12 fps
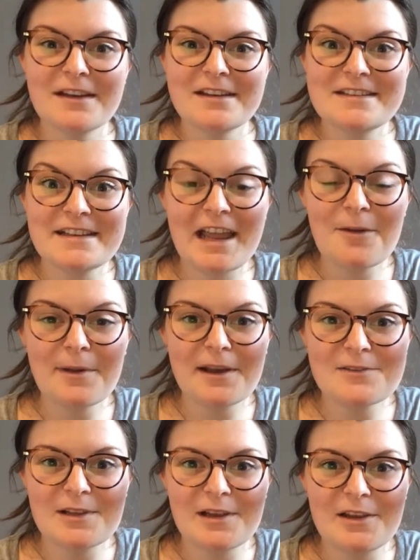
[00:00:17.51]
Today we're going
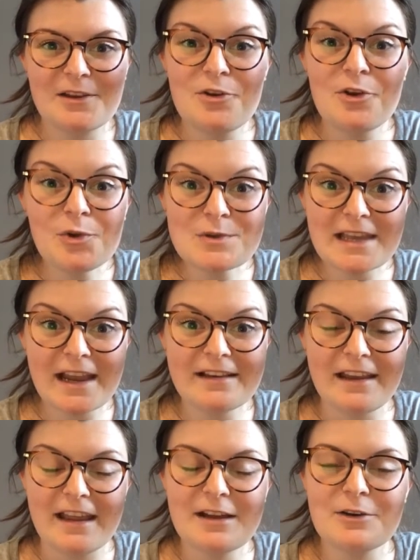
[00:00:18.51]
to learn a new
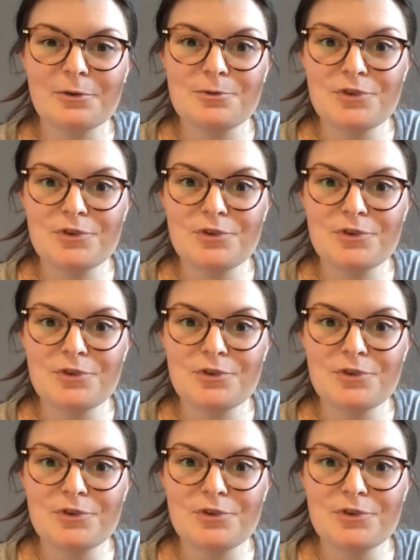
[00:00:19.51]
technique called